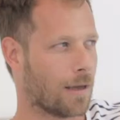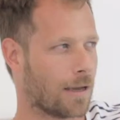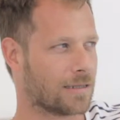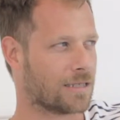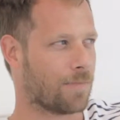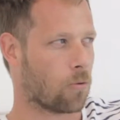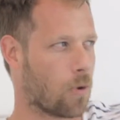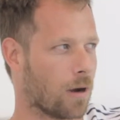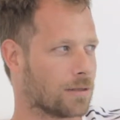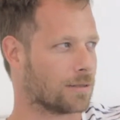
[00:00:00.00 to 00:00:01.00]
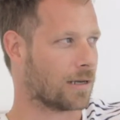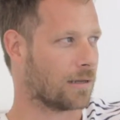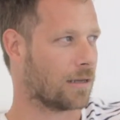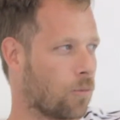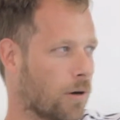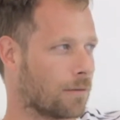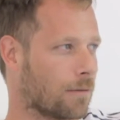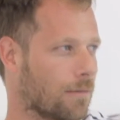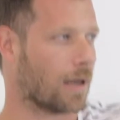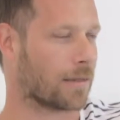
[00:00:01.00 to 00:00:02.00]
I guess it's been a while since I did one
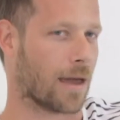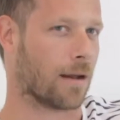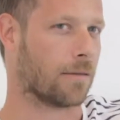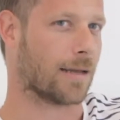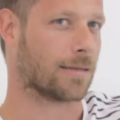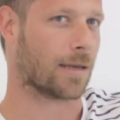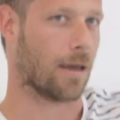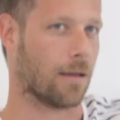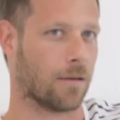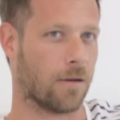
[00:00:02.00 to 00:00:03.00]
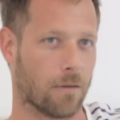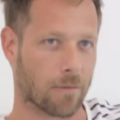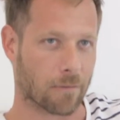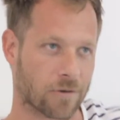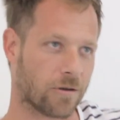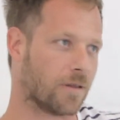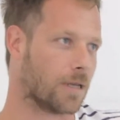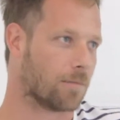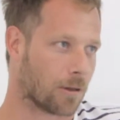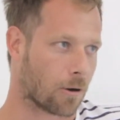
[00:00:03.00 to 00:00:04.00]
like that on that scale, you know, sort of a
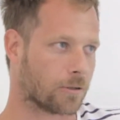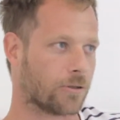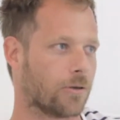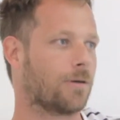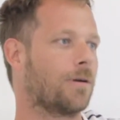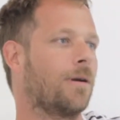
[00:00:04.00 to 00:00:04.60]
little bit larger.